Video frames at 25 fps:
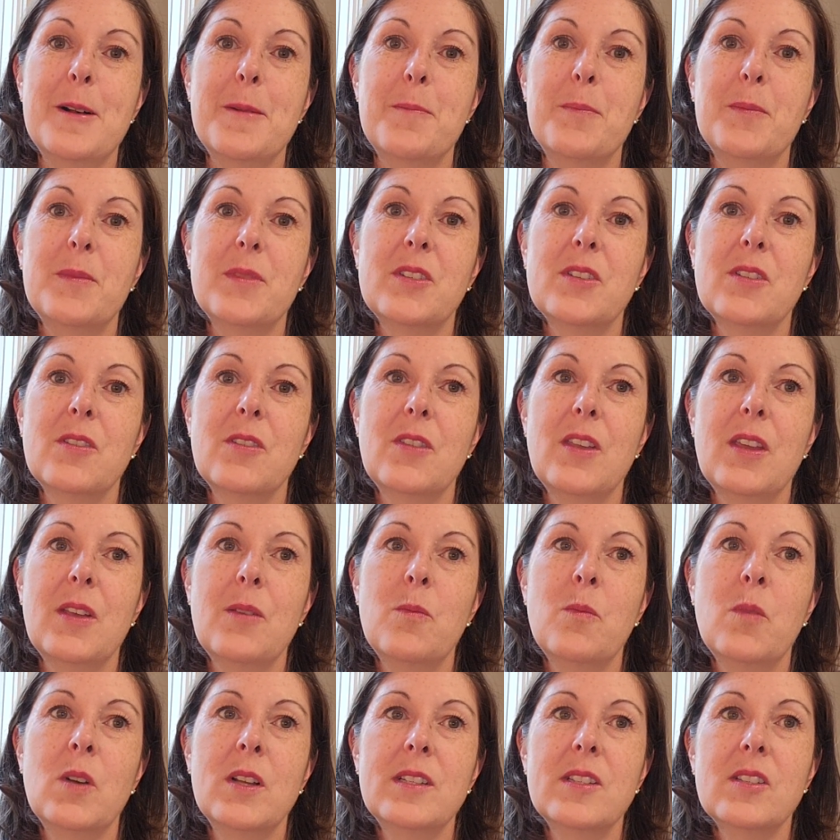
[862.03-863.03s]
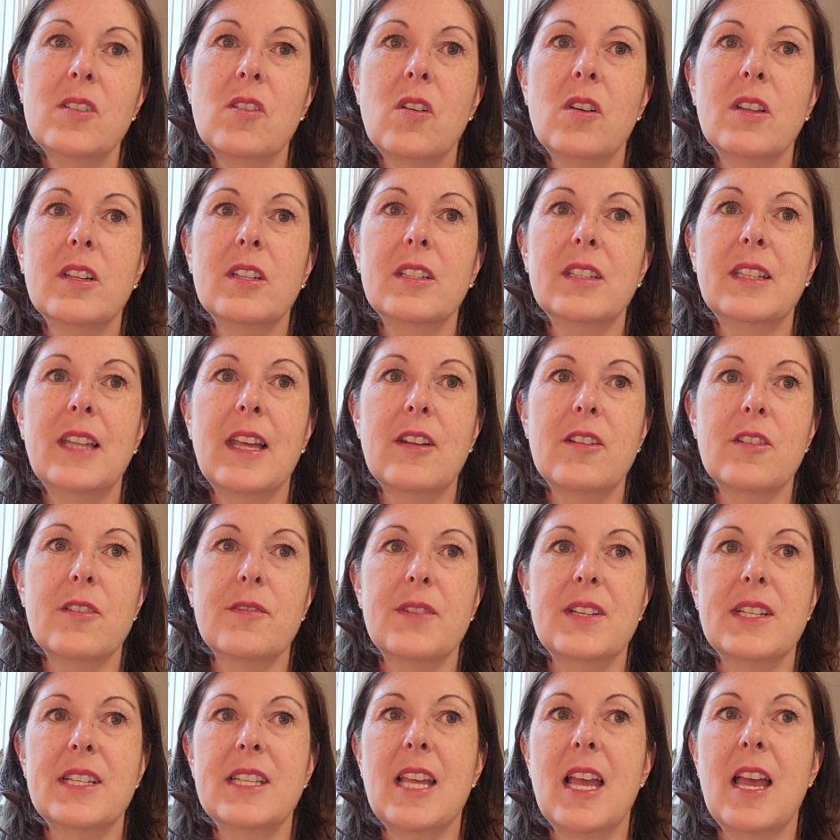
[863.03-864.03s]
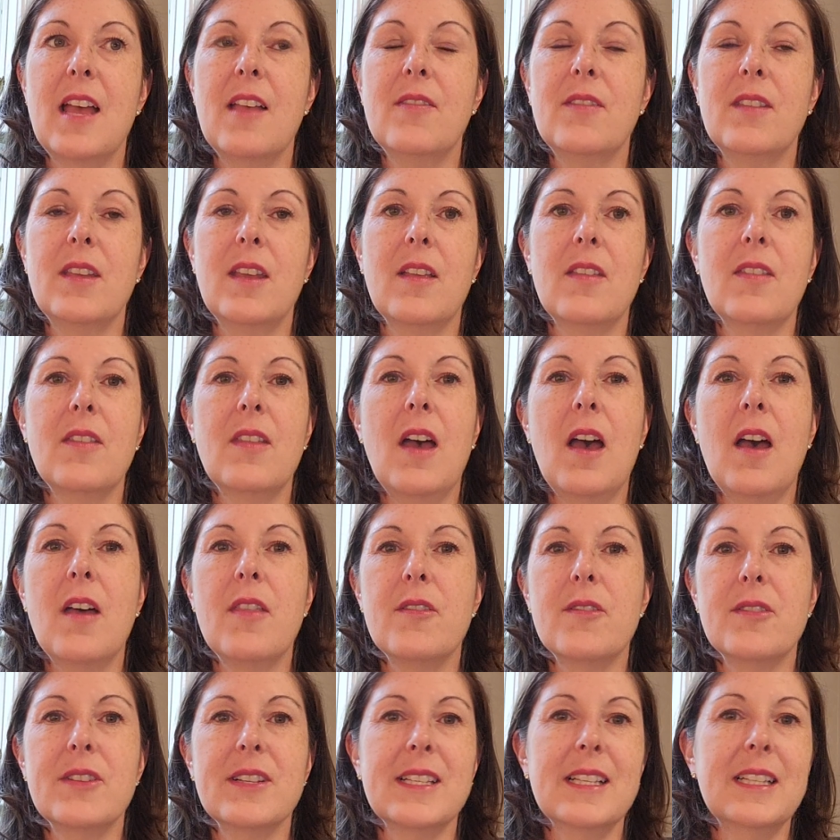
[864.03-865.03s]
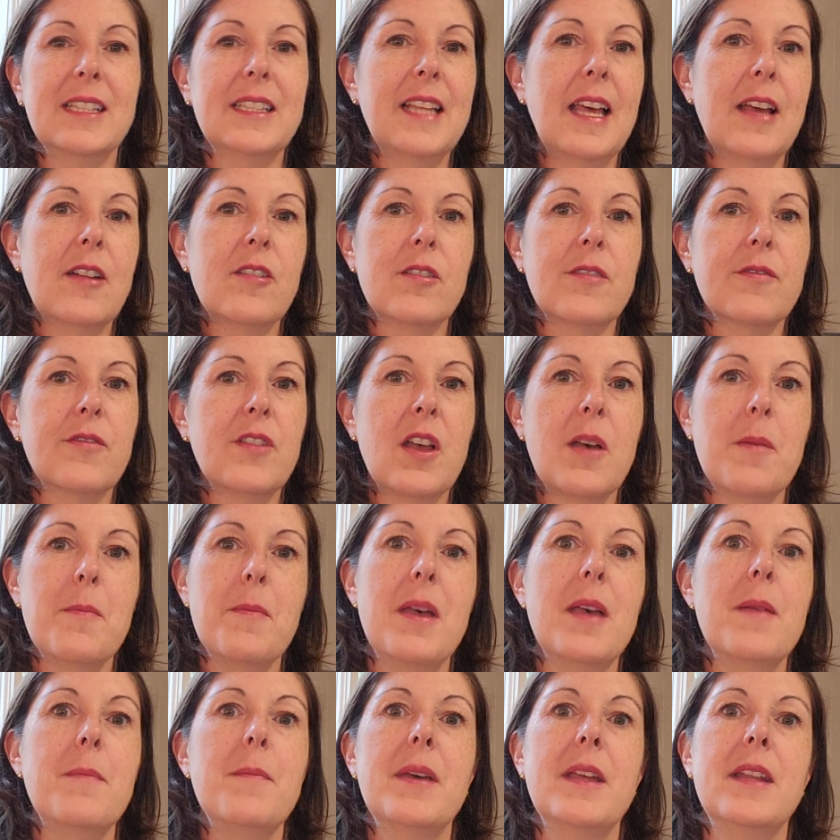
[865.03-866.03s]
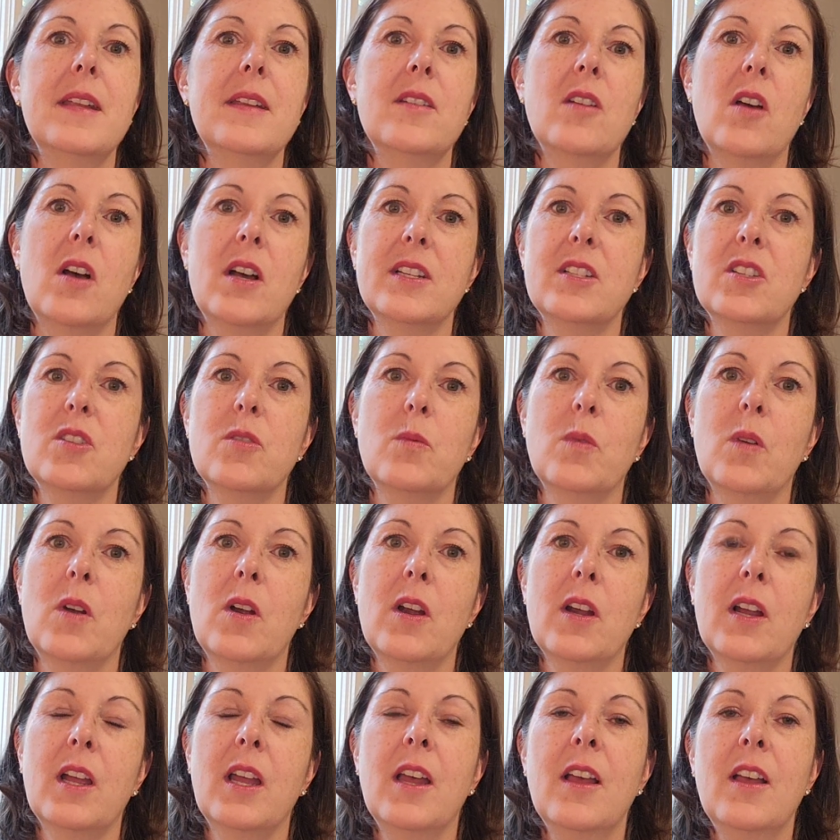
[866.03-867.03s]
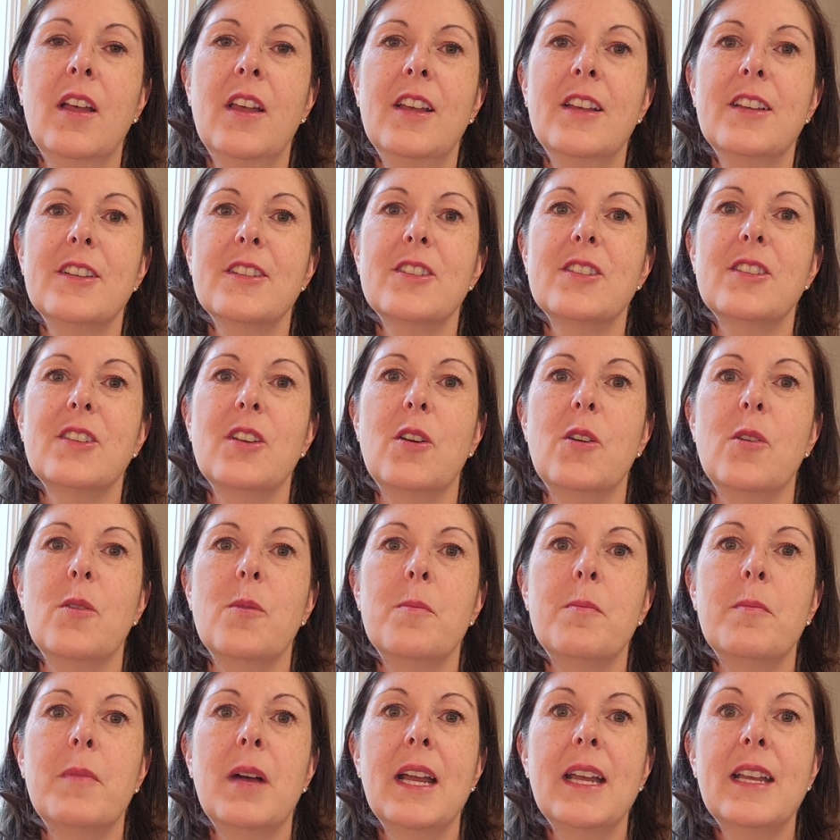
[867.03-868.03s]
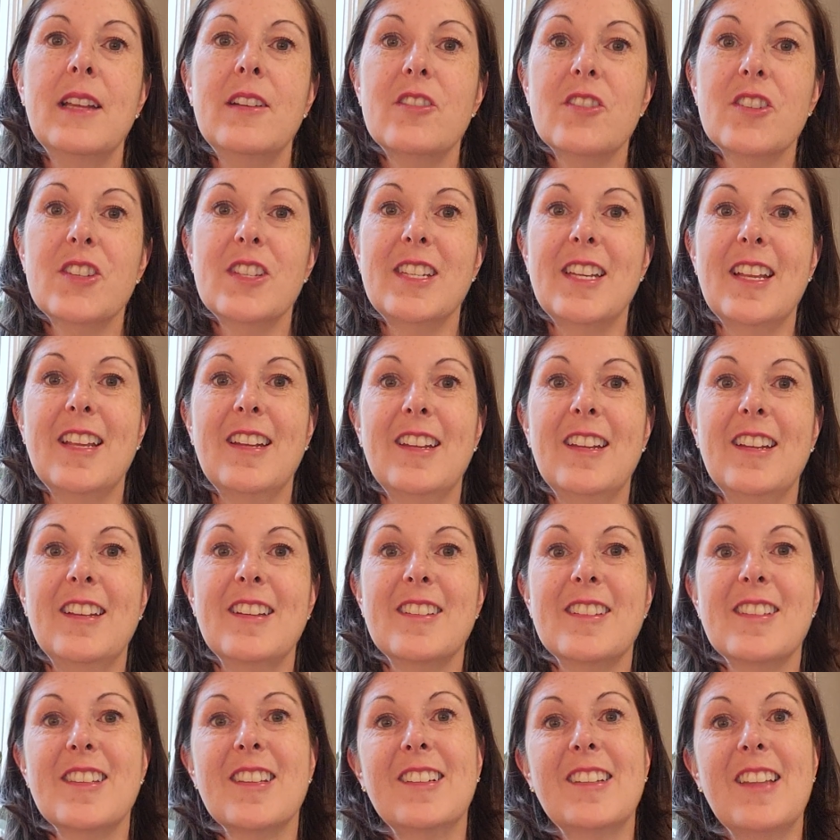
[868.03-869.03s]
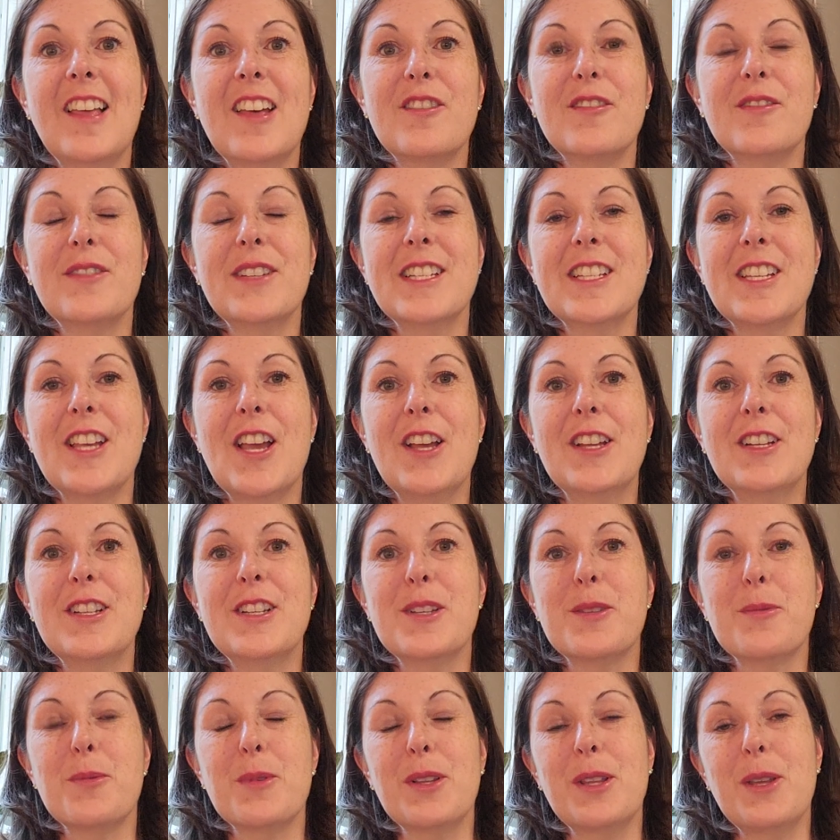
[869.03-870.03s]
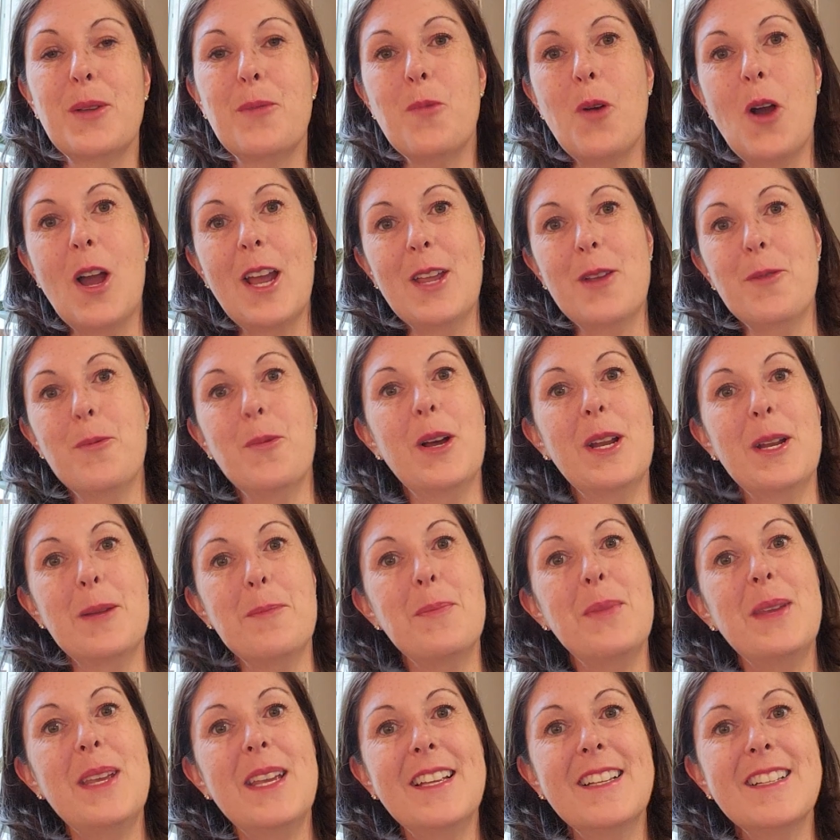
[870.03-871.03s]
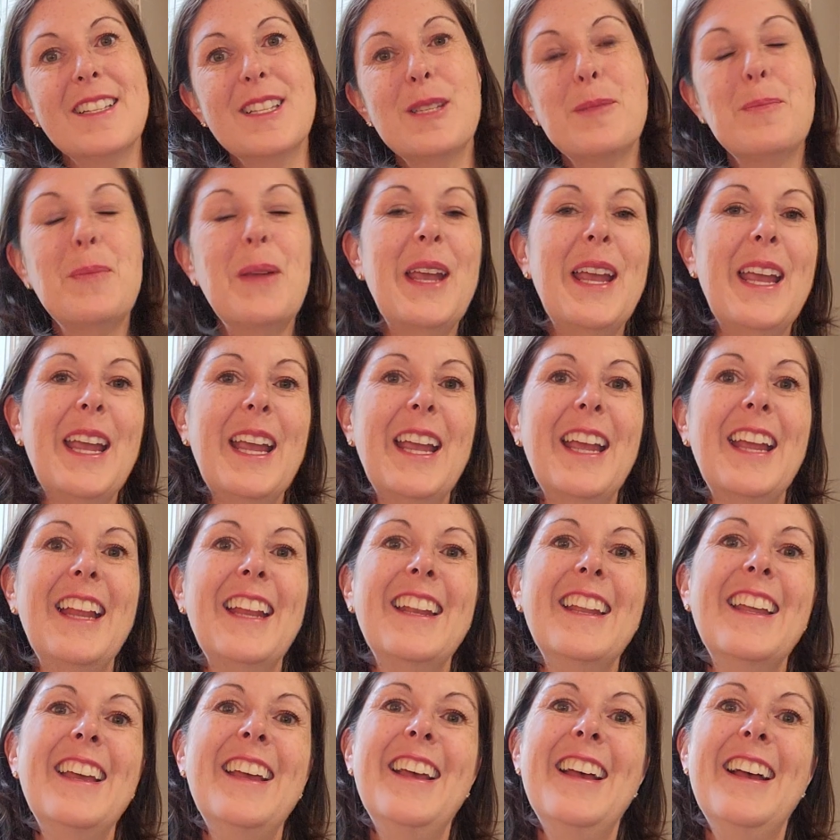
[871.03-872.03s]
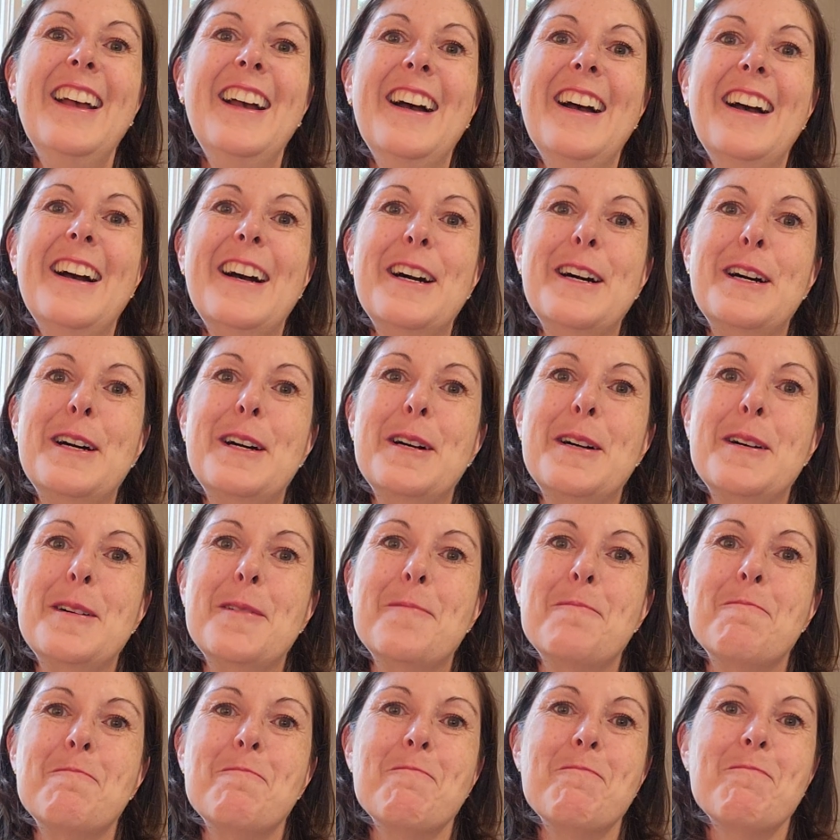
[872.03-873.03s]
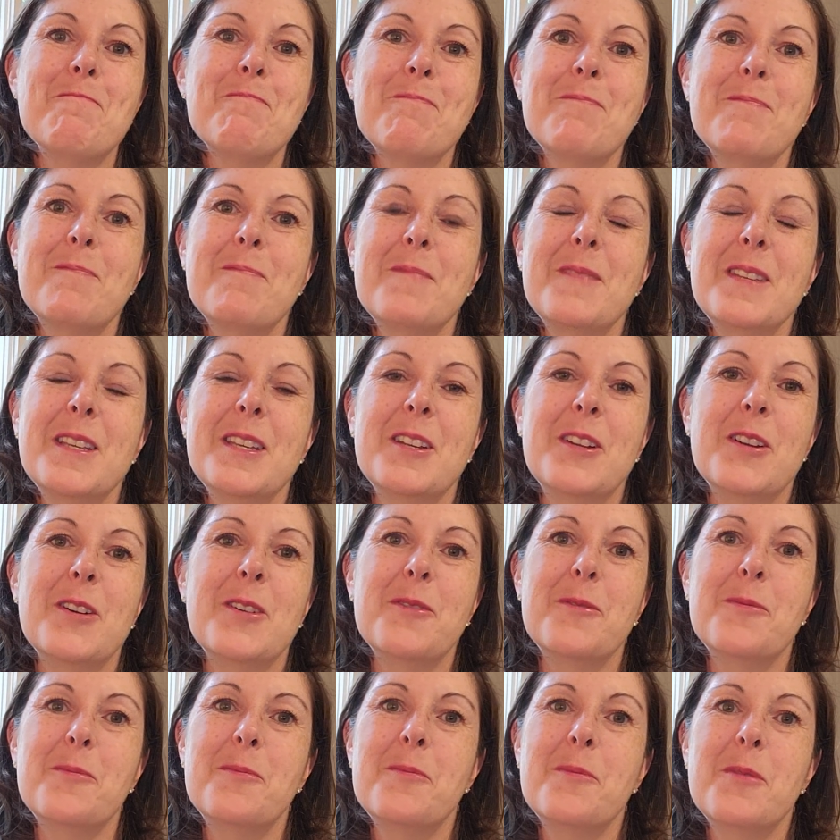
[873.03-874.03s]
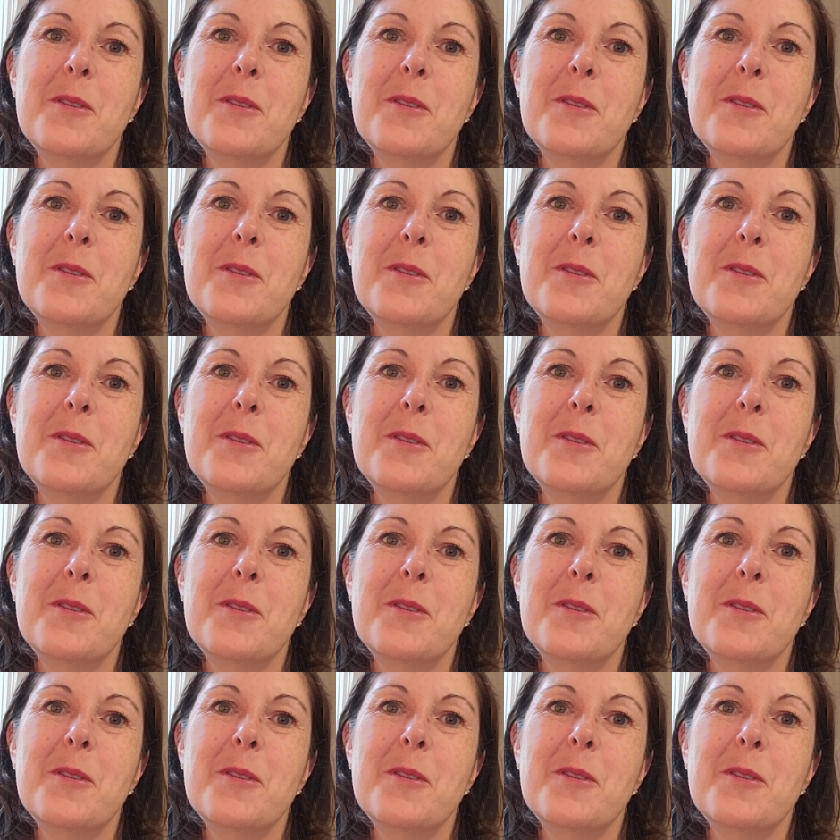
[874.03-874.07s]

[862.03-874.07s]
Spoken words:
So one's called a letter of intent, and the other is a letter of commitment not to work. So my understanding is the letter of intent is really why you want to be in Spain. You know,